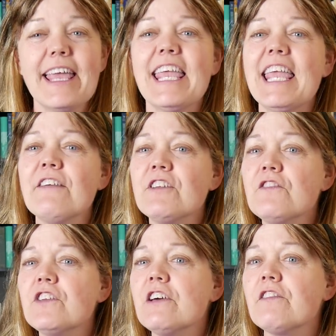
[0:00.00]
even if
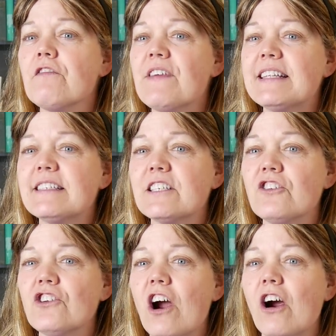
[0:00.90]
you have a
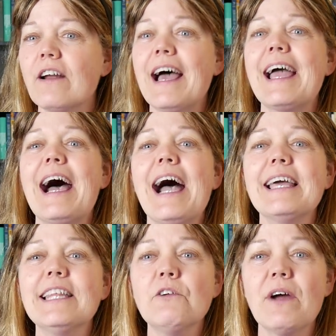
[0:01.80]
fenced-in yard, I
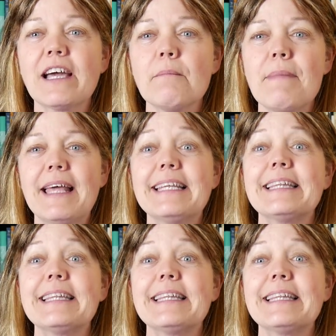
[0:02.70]
highly recommend